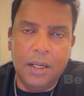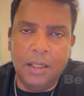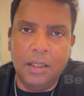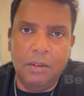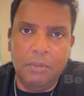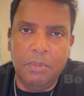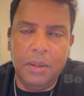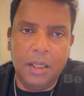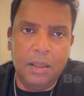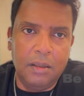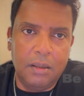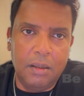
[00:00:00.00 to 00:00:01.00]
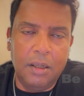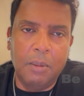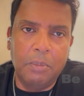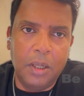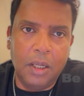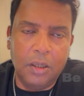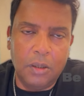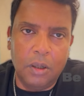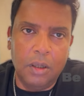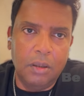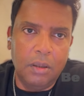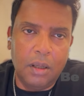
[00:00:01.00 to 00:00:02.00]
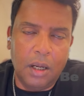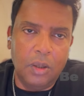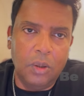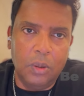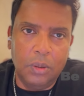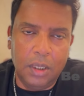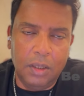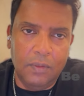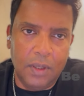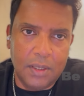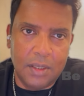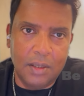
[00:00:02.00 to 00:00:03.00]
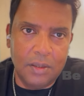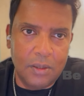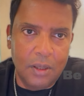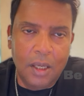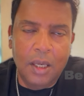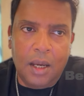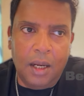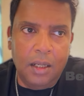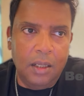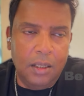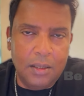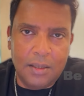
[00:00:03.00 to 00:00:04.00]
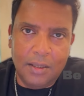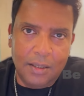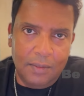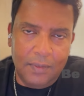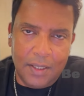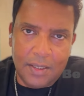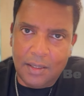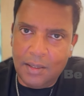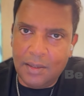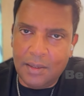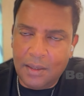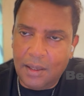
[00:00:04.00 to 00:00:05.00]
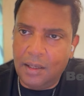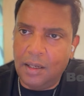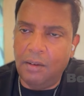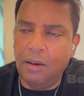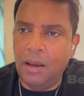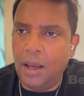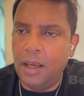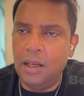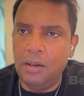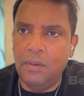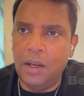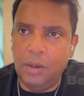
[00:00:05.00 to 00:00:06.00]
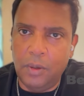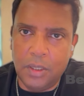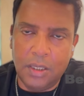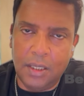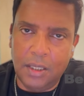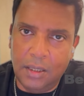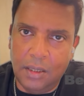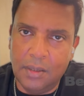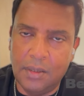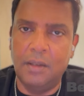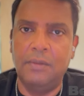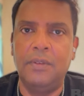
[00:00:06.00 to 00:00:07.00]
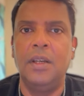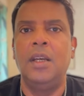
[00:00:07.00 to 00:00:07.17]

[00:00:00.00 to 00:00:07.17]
and they've been dumping it on unknown investors and innocent investors at a higher valuation than they deserve.